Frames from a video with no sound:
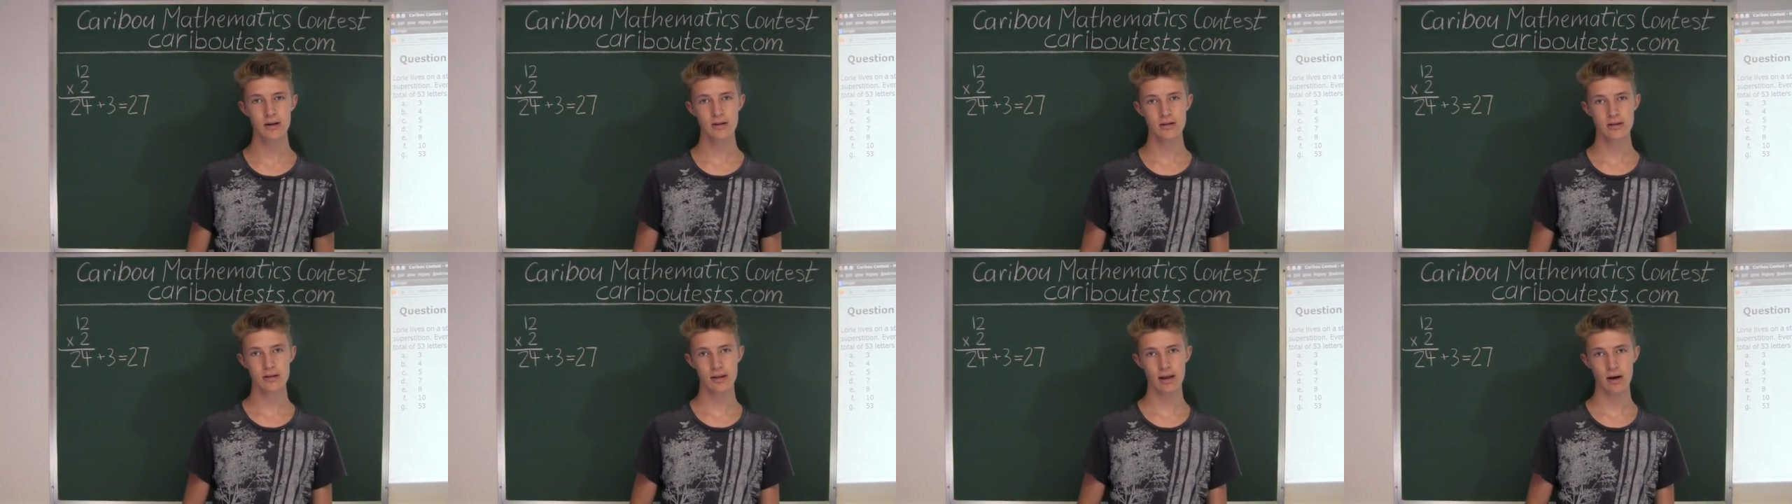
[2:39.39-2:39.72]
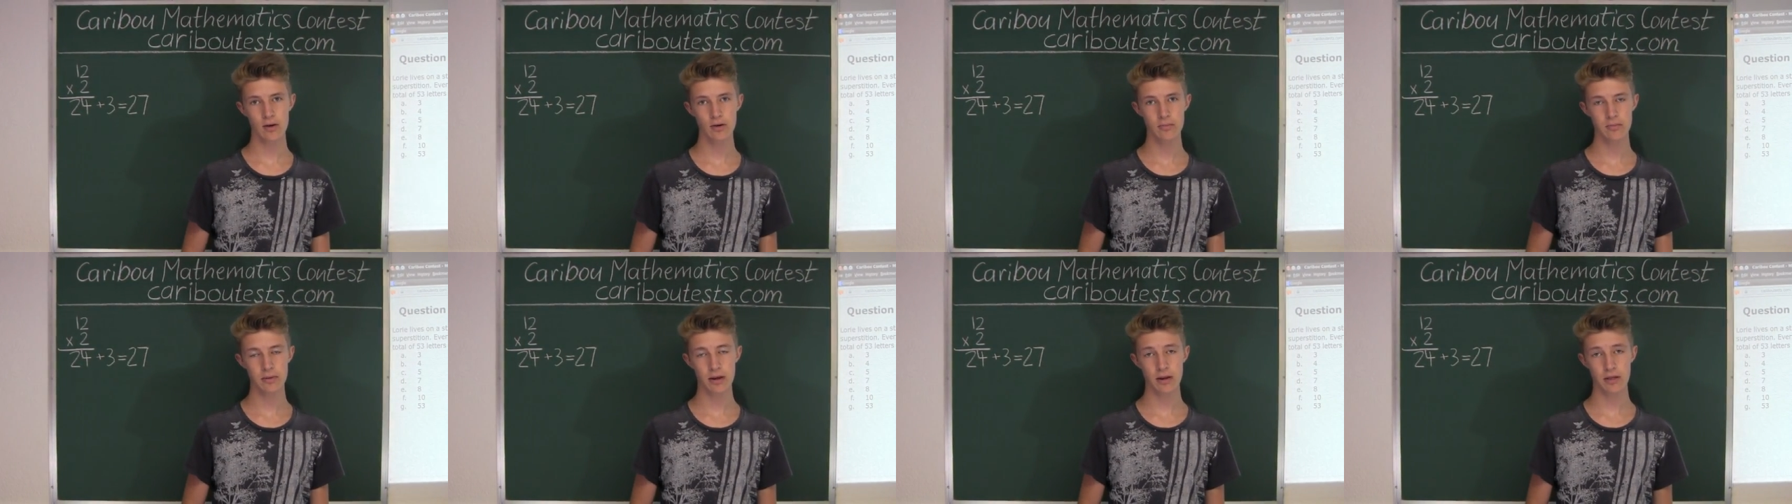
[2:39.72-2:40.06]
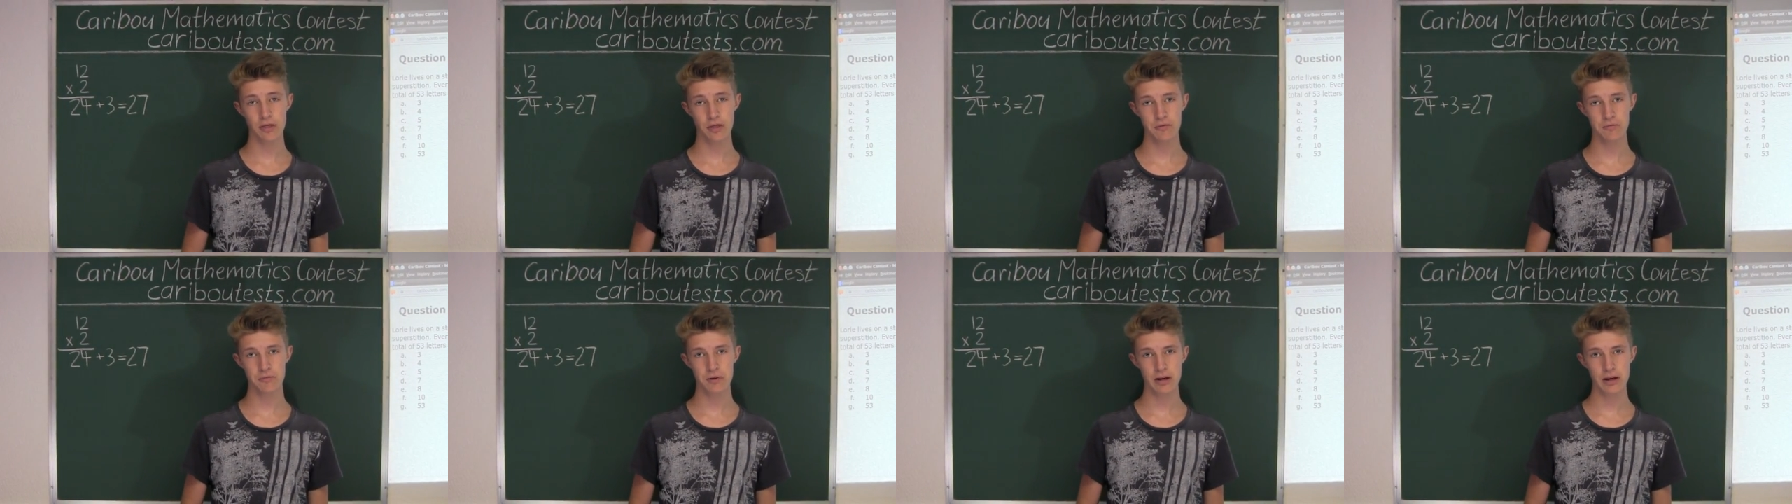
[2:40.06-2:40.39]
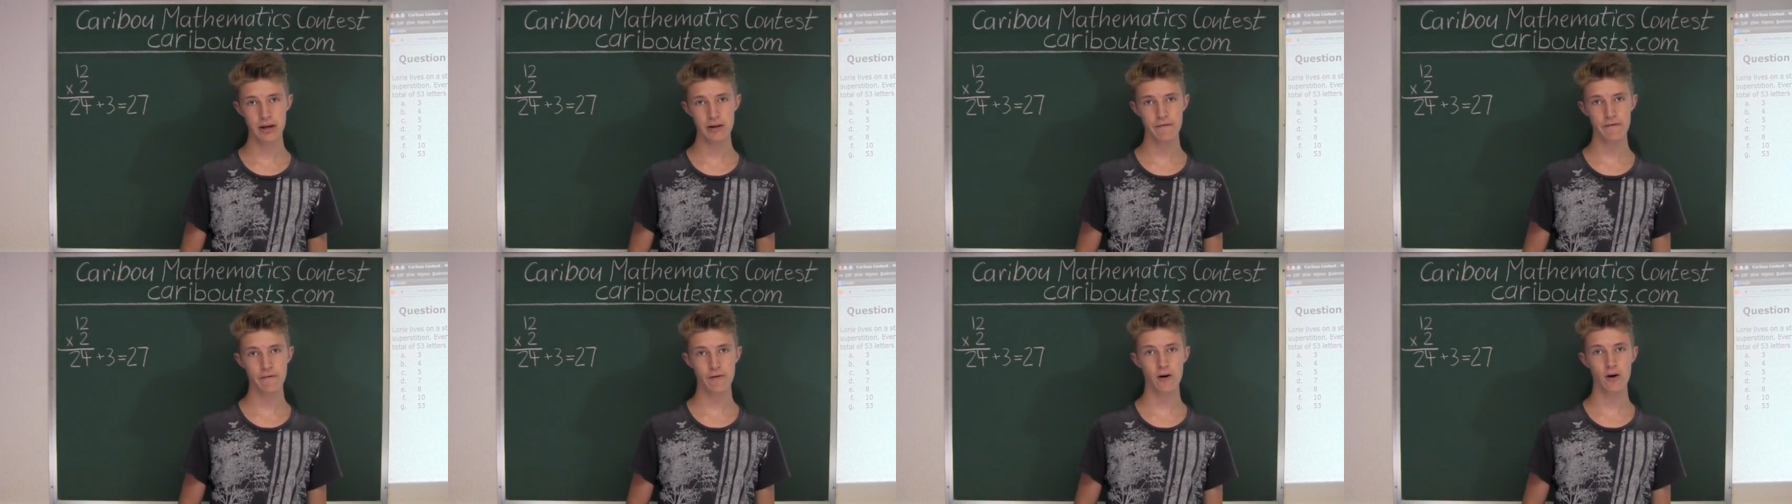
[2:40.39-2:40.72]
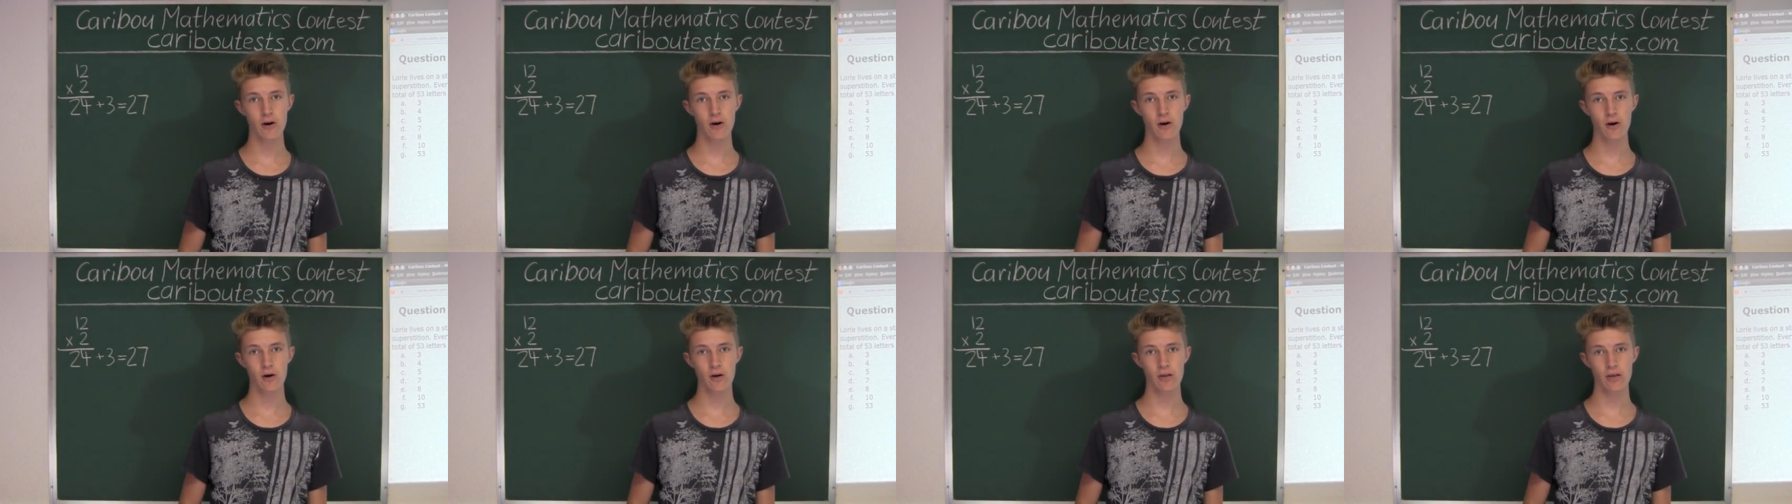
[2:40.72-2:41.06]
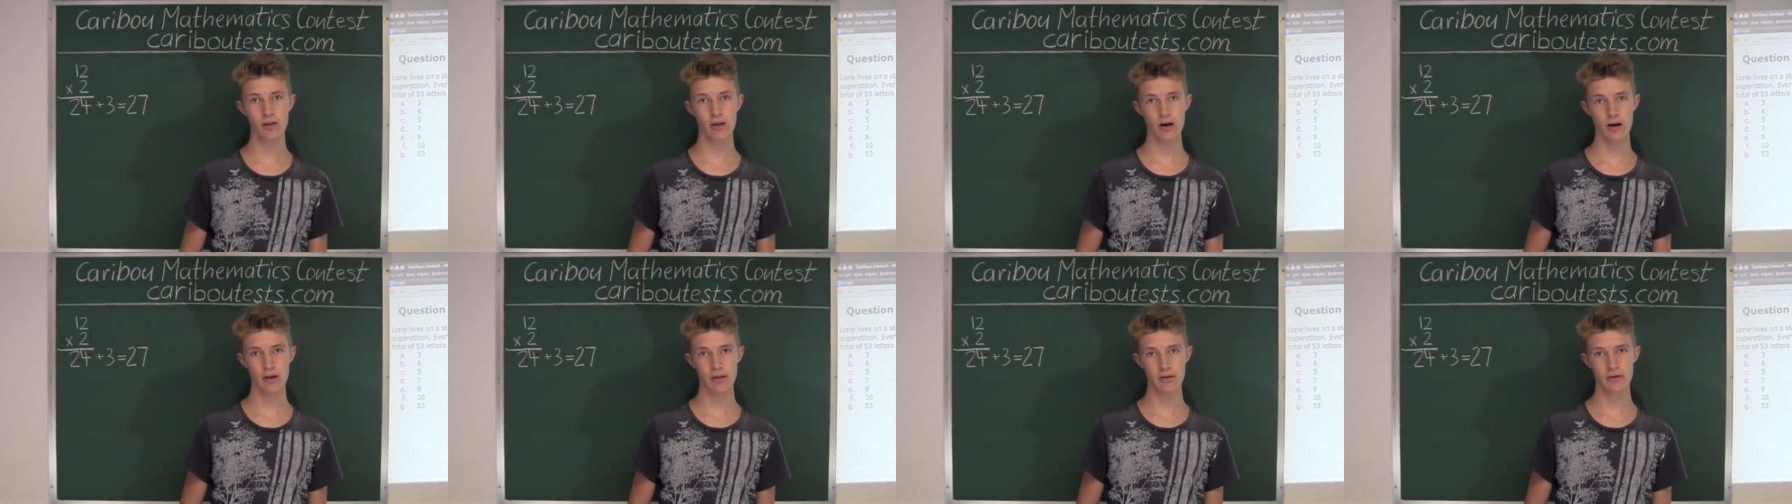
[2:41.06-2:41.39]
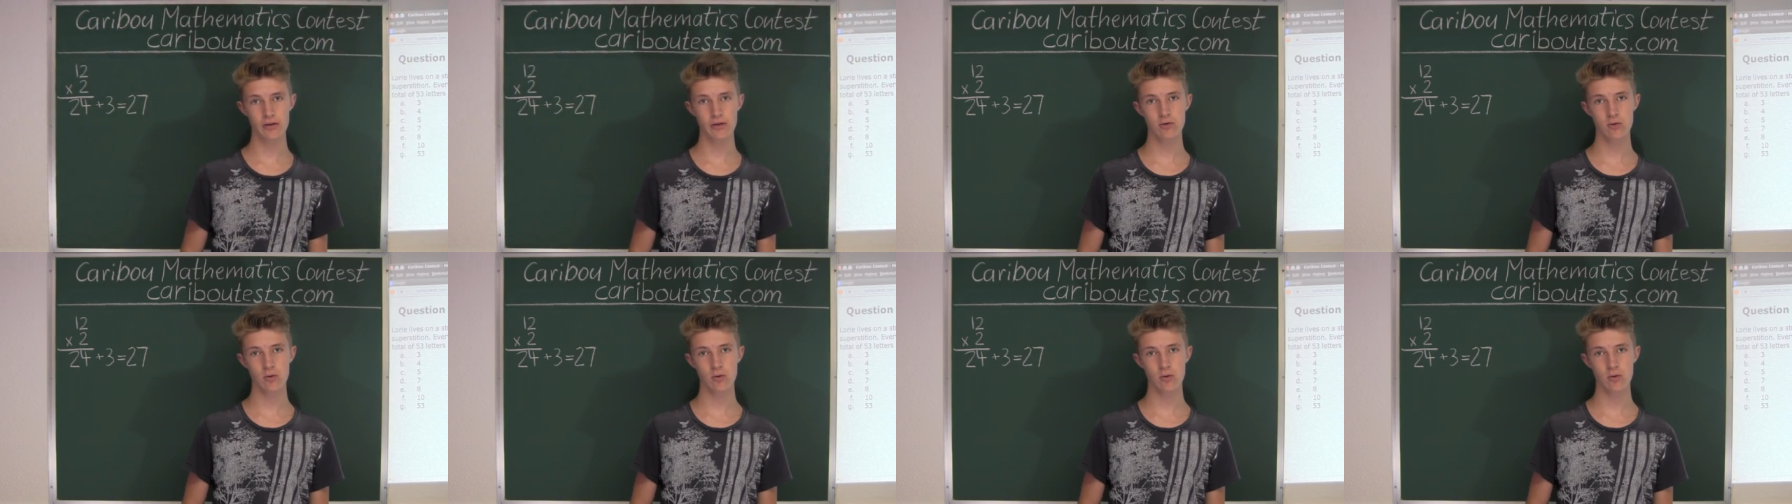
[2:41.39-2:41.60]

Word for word: So that would be 3 for all the other